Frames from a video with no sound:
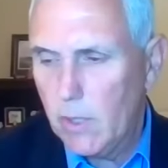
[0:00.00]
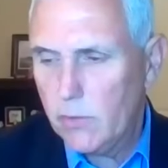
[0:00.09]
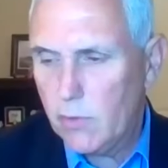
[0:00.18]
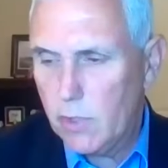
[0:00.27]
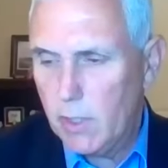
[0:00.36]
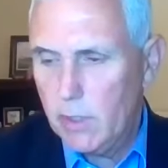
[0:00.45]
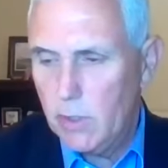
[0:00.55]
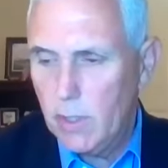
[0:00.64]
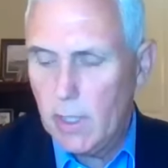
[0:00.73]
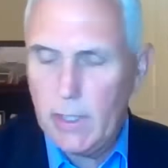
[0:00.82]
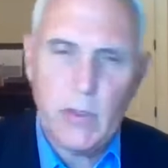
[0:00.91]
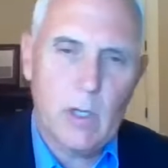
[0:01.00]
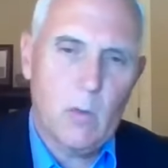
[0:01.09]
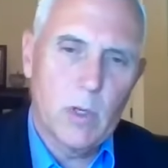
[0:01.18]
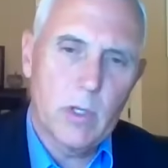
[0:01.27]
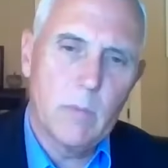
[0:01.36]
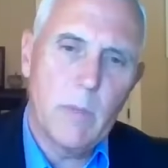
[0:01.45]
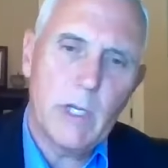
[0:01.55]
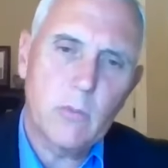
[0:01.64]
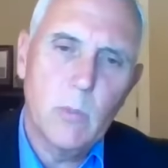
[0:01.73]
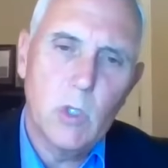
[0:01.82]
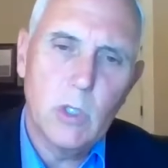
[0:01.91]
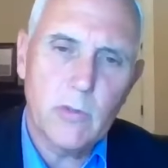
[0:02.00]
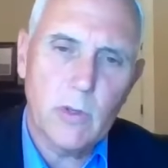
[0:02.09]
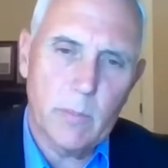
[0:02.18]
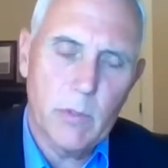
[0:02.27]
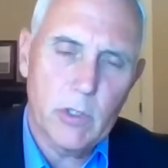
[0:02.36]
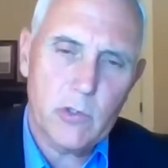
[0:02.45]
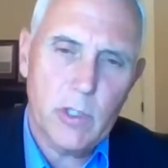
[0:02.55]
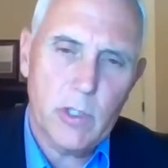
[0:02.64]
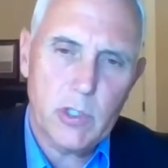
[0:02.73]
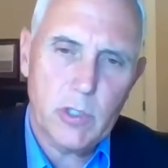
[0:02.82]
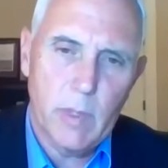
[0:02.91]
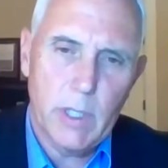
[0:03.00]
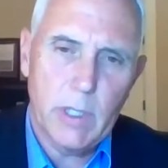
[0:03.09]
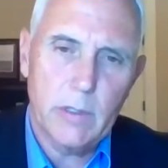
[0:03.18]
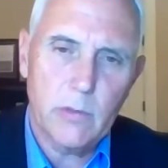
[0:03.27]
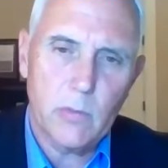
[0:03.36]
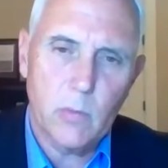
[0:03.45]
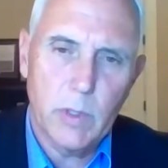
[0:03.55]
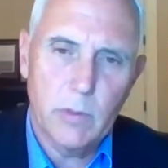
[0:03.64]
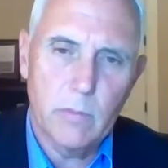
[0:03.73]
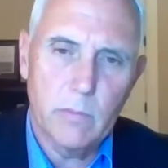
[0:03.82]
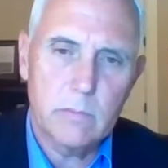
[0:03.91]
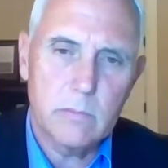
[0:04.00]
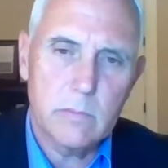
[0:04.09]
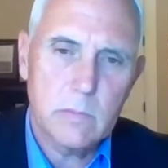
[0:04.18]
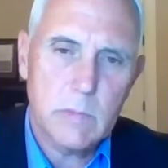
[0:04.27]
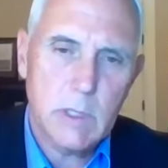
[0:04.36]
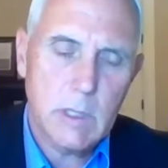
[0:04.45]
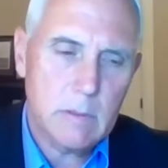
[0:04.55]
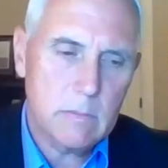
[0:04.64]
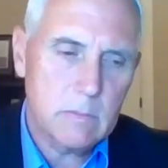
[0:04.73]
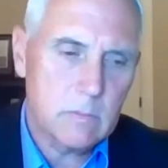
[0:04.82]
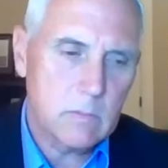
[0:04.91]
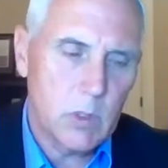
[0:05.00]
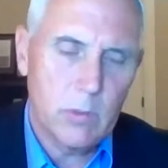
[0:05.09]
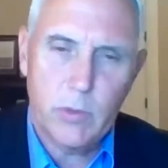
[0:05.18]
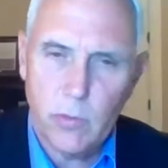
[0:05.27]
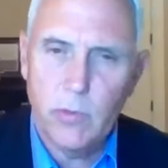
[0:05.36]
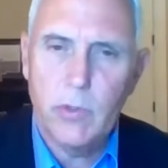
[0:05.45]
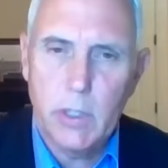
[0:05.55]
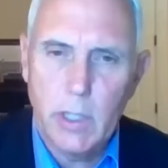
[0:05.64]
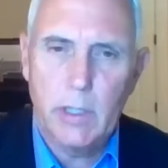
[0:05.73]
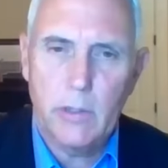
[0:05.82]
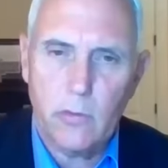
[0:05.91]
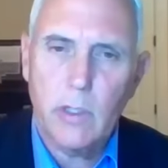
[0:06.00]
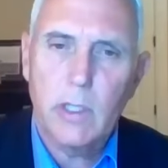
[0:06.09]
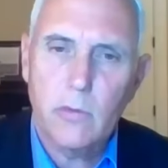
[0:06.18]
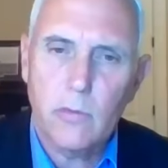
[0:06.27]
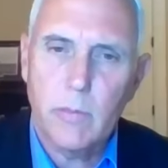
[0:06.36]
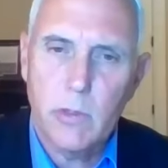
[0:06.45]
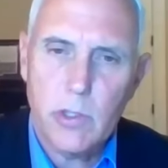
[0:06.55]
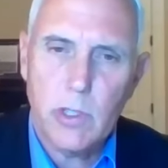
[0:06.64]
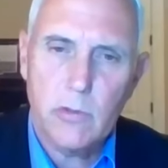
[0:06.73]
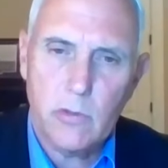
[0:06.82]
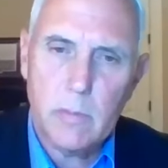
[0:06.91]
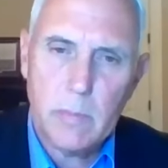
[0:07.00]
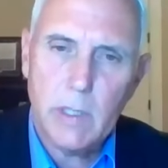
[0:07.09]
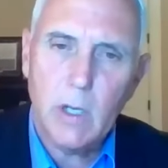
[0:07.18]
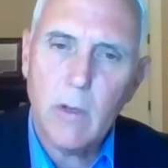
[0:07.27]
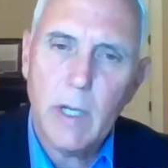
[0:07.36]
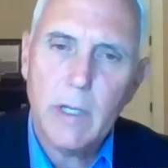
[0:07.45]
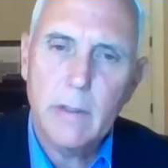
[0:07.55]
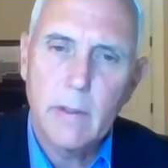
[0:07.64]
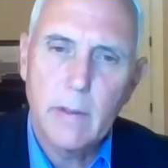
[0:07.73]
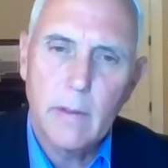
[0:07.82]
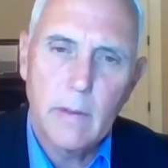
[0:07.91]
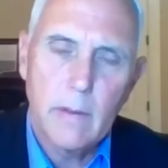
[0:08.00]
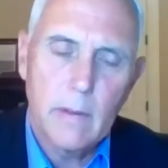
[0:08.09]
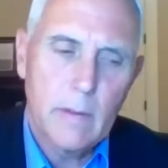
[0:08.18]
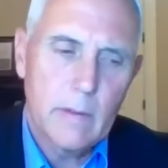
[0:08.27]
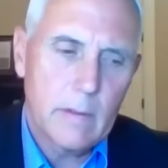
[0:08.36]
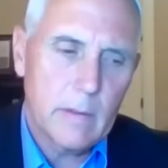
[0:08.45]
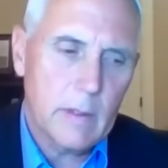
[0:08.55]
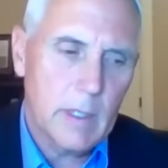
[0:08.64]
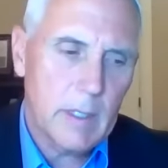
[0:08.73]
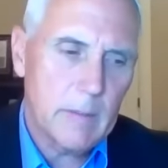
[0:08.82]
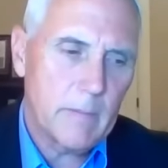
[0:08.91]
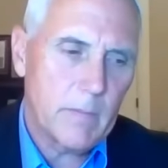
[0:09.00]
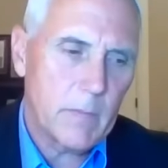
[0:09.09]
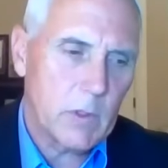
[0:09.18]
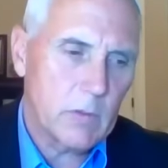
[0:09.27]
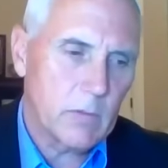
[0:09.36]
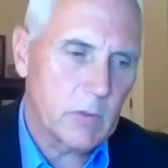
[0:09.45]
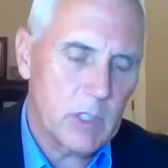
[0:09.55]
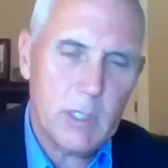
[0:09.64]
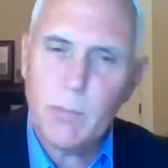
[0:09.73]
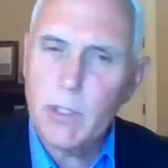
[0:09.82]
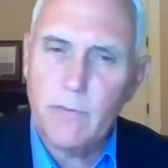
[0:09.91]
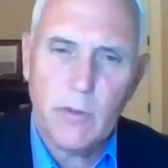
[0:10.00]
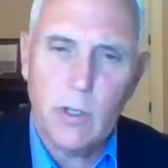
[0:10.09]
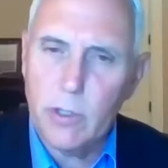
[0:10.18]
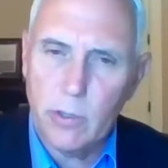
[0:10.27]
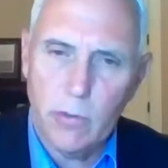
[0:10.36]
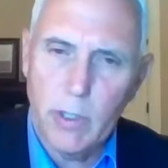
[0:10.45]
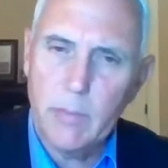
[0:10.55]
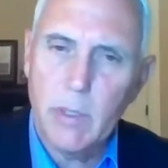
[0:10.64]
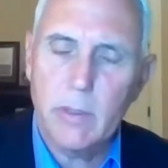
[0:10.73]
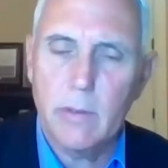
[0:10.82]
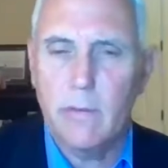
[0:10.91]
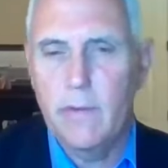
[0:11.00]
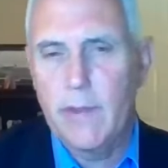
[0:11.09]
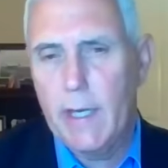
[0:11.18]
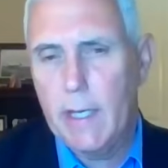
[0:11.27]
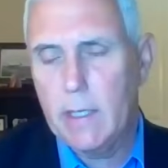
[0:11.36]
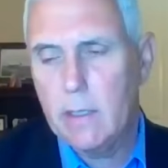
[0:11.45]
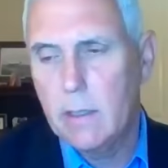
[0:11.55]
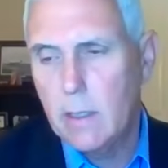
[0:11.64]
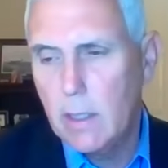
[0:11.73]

must tell you that I thought one of the best moves our administration made is when um, we withdrew the United States from the JCPOA. Um, the deeply flawed agreement that,